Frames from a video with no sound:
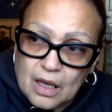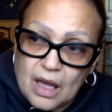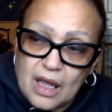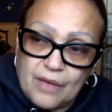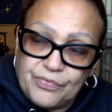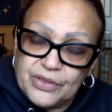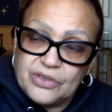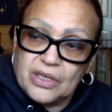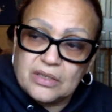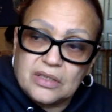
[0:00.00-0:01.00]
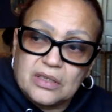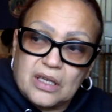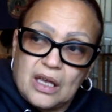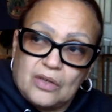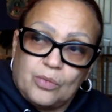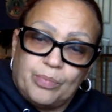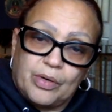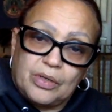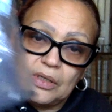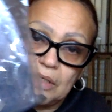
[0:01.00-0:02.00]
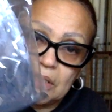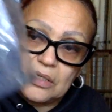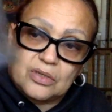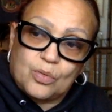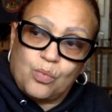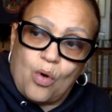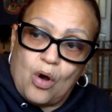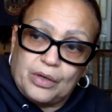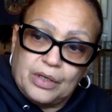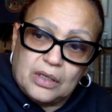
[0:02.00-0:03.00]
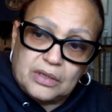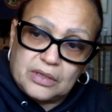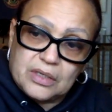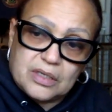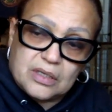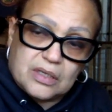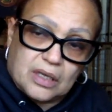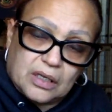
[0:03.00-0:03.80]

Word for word: I have the Justice candle burning. This is the walnut. This is the